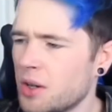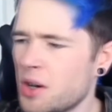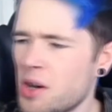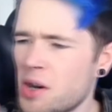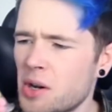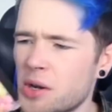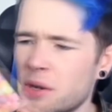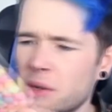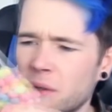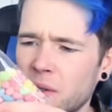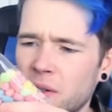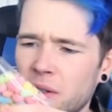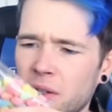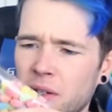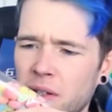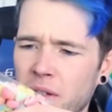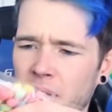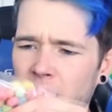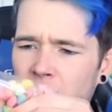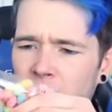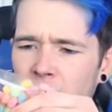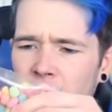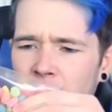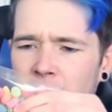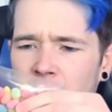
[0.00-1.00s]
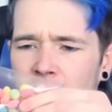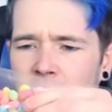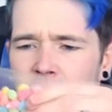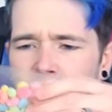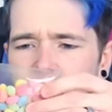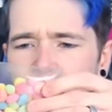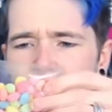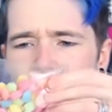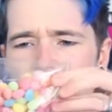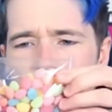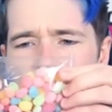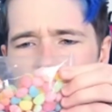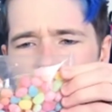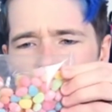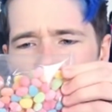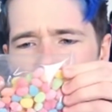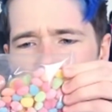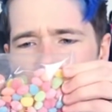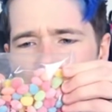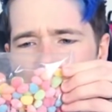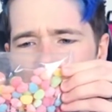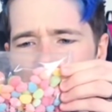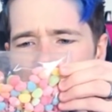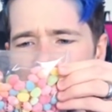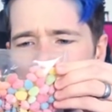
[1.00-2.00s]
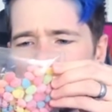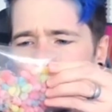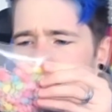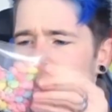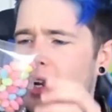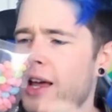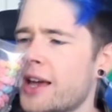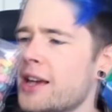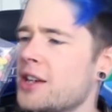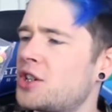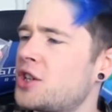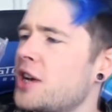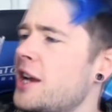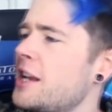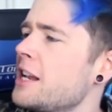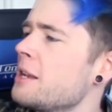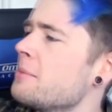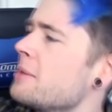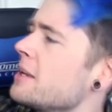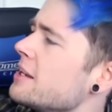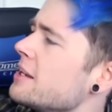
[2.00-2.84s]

Oh, they do not look like jelly